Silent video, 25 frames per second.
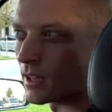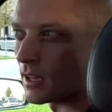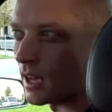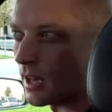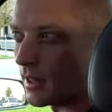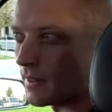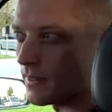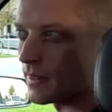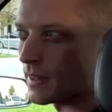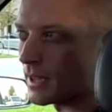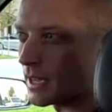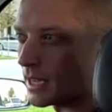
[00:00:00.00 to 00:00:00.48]

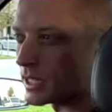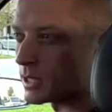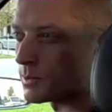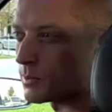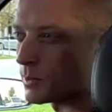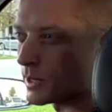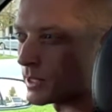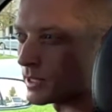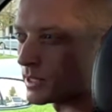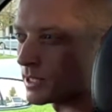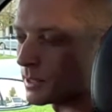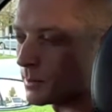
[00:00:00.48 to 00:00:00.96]
I think it's
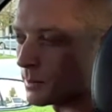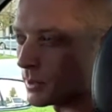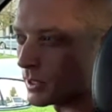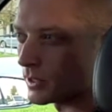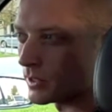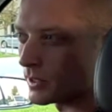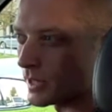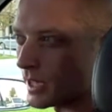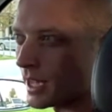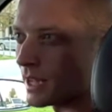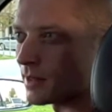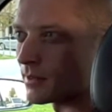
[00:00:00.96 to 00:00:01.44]
pretty
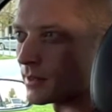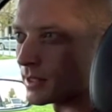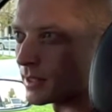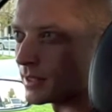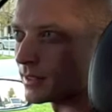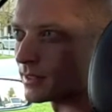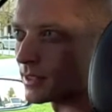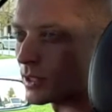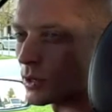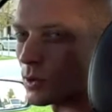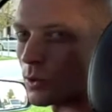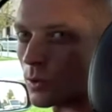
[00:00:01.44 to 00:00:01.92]
typical to have at
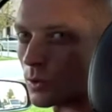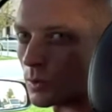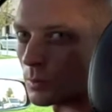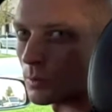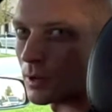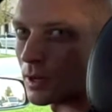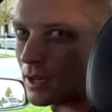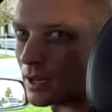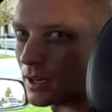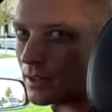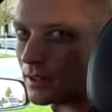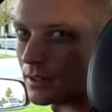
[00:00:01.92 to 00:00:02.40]
least a quarter
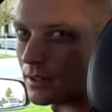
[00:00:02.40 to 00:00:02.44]
mile.